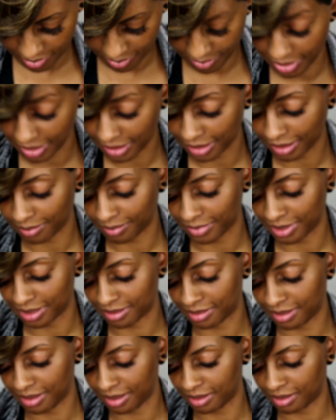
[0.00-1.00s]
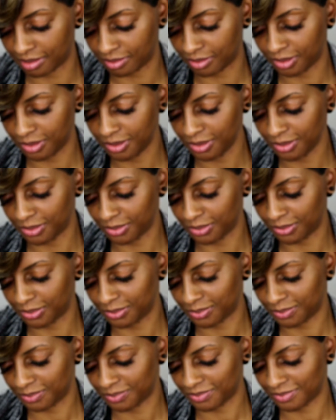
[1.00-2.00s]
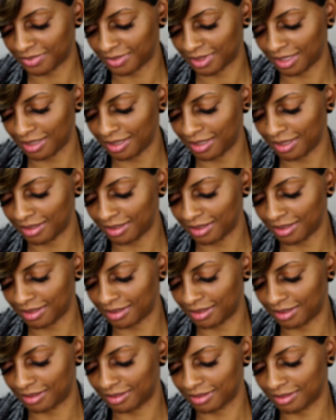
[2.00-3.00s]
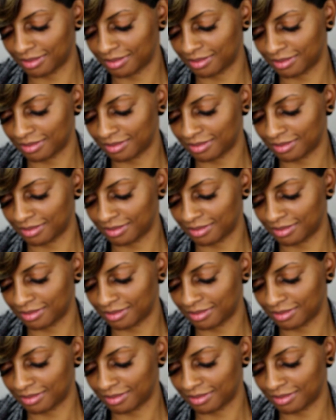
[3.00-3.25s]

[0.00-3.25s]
Midnight Mystique. Ooh, I like that color.